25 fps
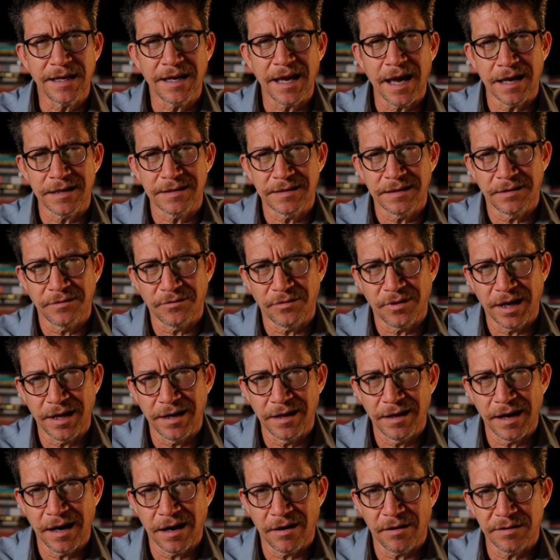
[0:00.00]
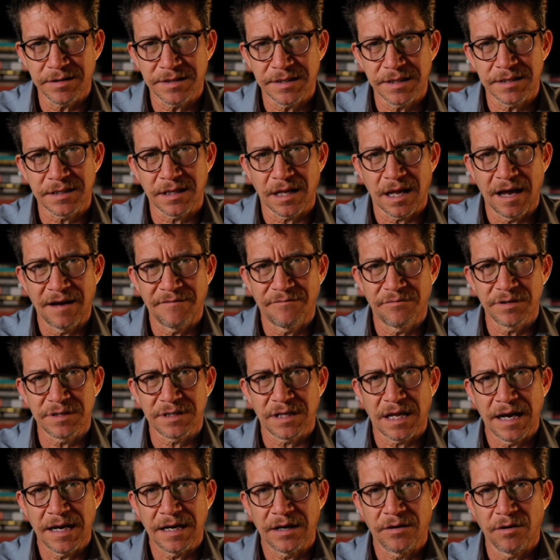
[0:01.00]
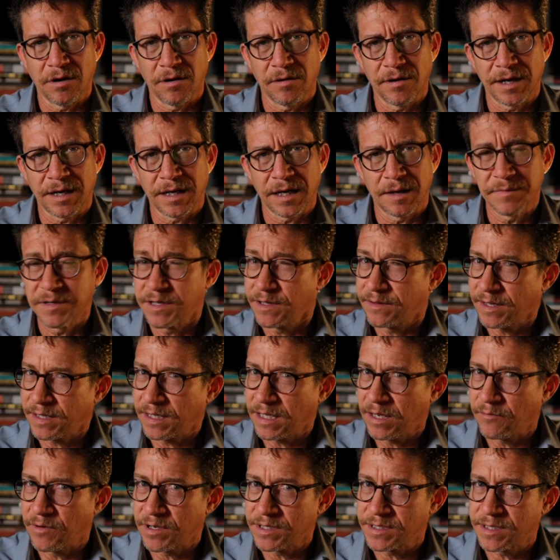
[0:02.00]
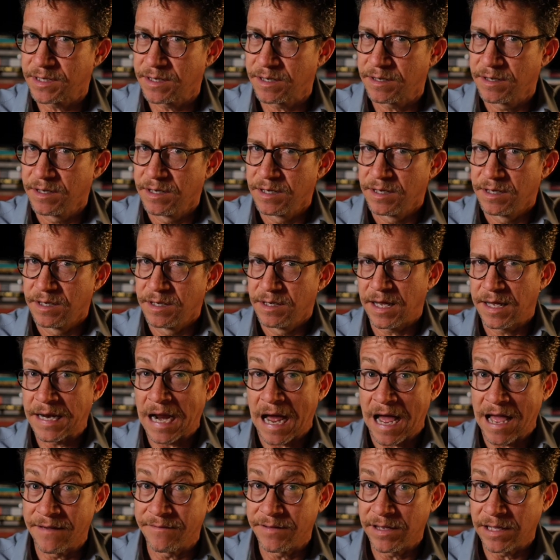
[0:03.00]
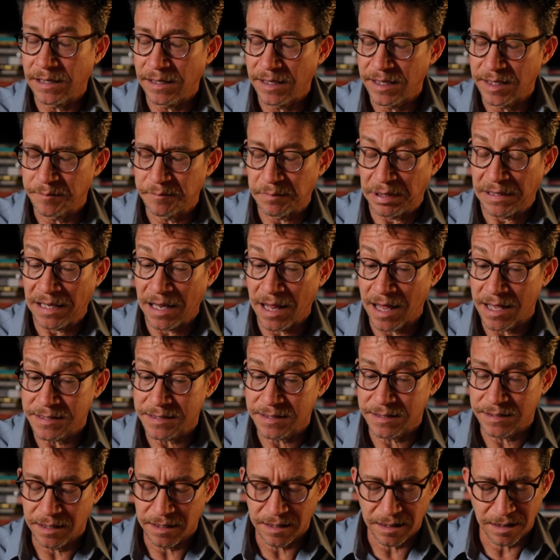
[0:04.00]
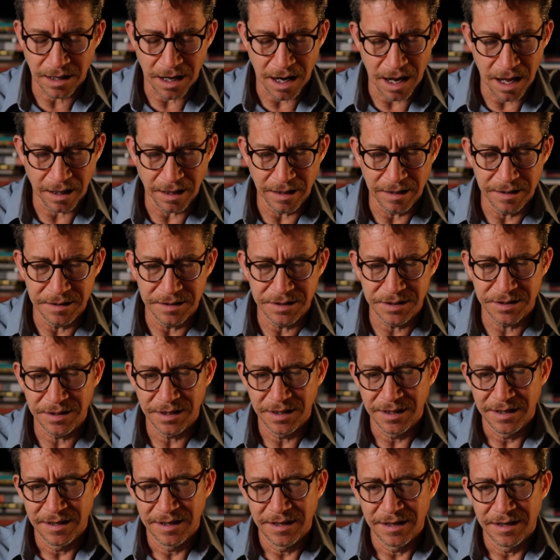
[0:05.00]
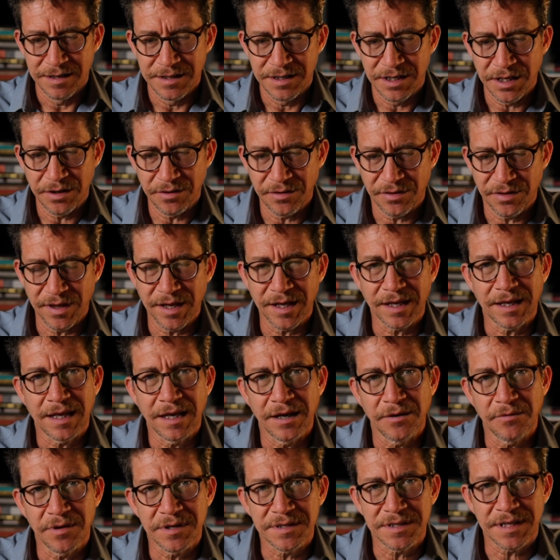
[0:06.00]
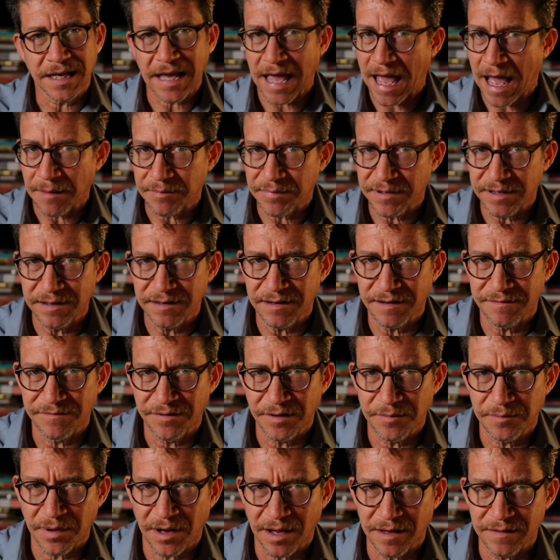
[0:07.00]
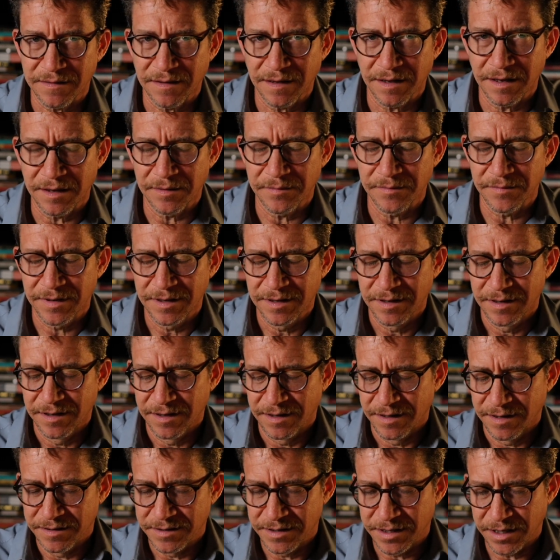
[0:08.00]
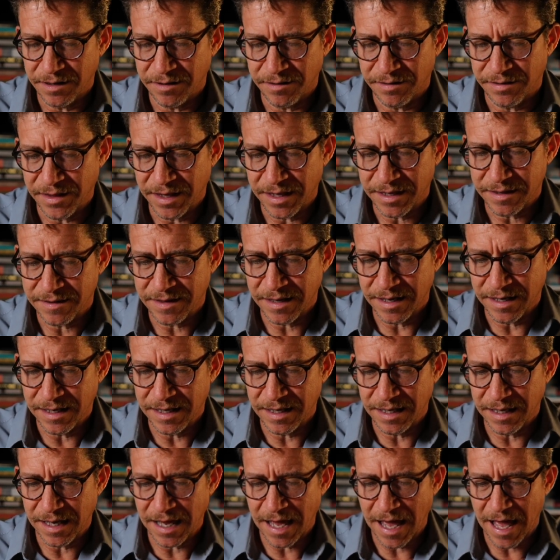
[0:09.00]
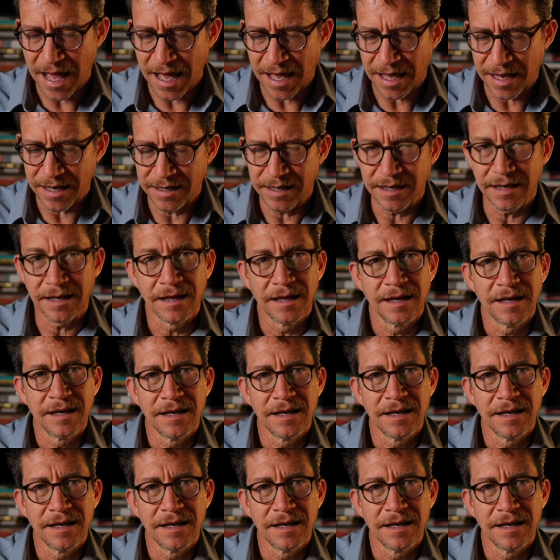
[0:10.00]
guess at what Harris's life was like growing up? Do you think he went to an Ivy League plus college? Do you think he was the captain of the football team? Do you think that he had